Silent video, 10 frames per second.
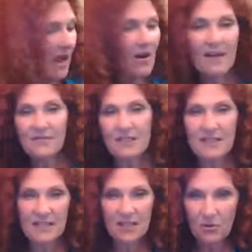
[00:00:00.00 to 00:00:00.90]
I'll have to
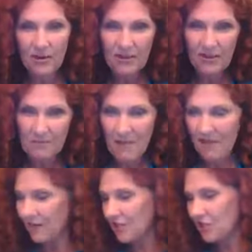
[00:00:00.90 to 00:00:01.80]
stick with my
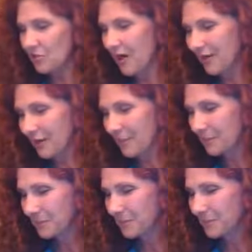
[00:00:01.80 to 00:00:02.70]
Fiji water.
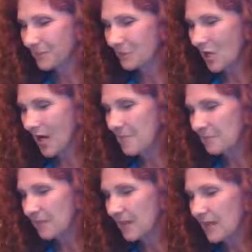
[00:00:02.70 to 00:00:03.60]
Okay.
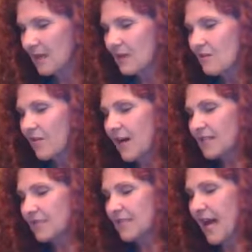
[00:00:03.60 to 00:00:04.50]

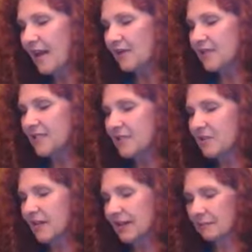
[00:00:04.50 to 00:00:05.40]

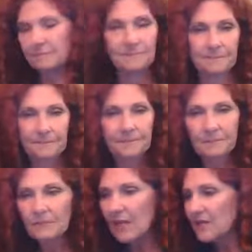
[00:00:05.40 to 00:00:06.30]
Phosphatidylserine.
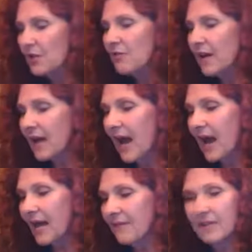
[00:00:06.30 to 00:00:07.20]
So uh,
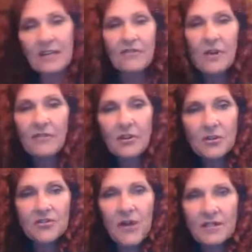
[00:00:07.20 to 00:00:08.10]
have any of you ever
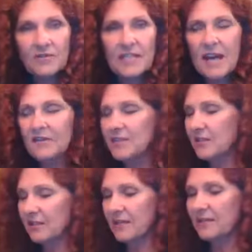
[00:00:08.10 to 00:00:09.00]
used
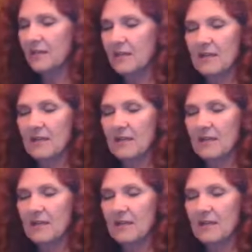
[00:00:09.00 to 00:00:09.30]
phosphatidylserine?